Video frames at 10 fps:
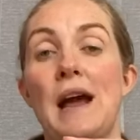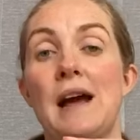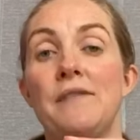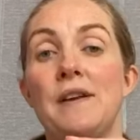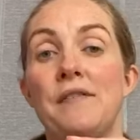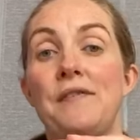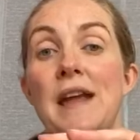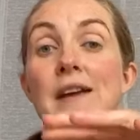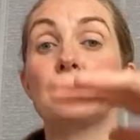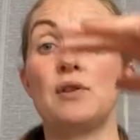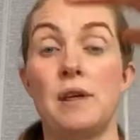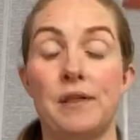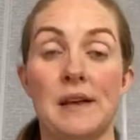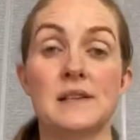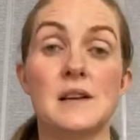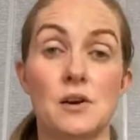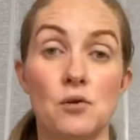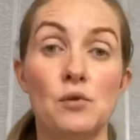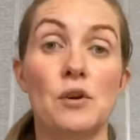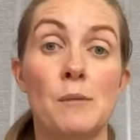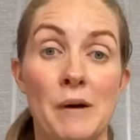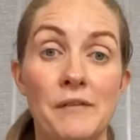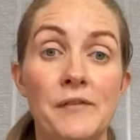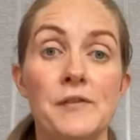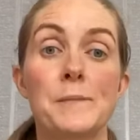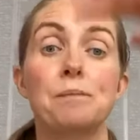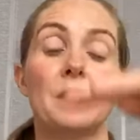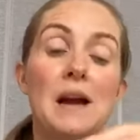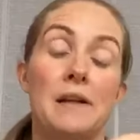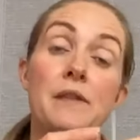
have an effect on the things that are going on above and the